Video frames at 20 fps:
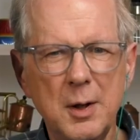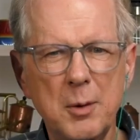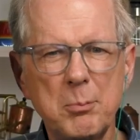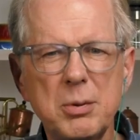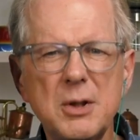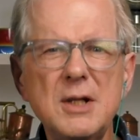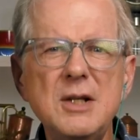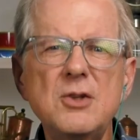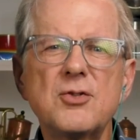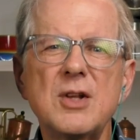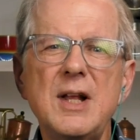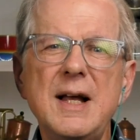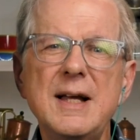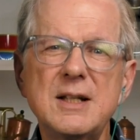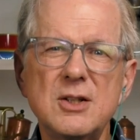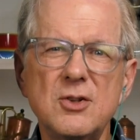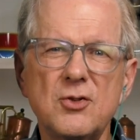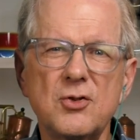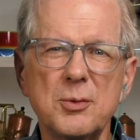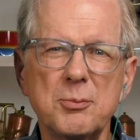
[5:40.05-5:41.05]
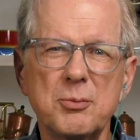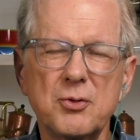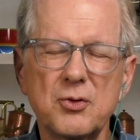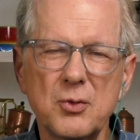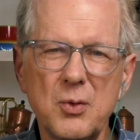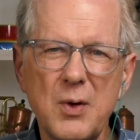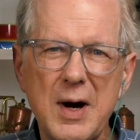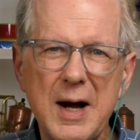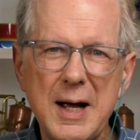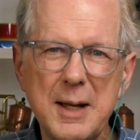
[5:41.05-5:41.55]
Please like and
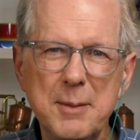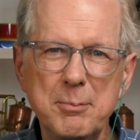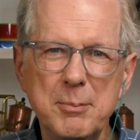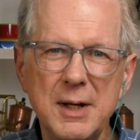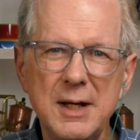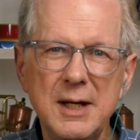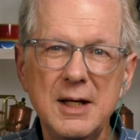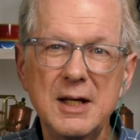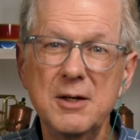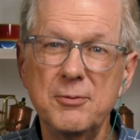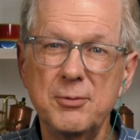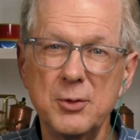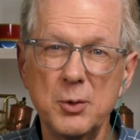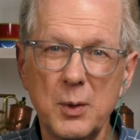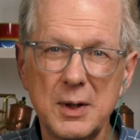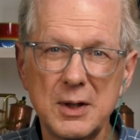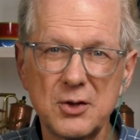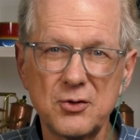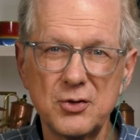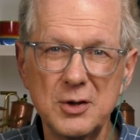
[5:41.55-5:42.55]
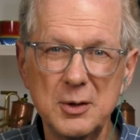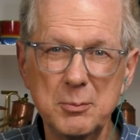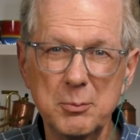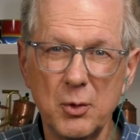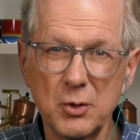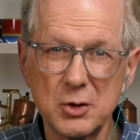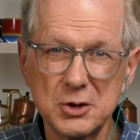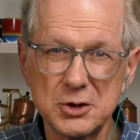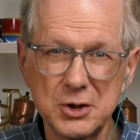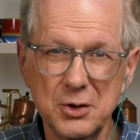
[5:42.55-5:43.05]
subscribe if you want to see
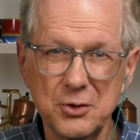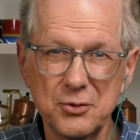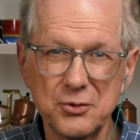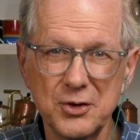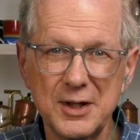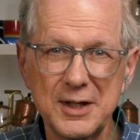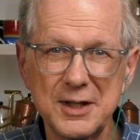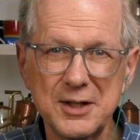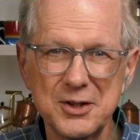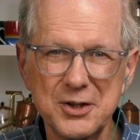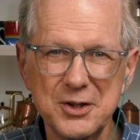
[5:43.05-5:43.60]
more shows like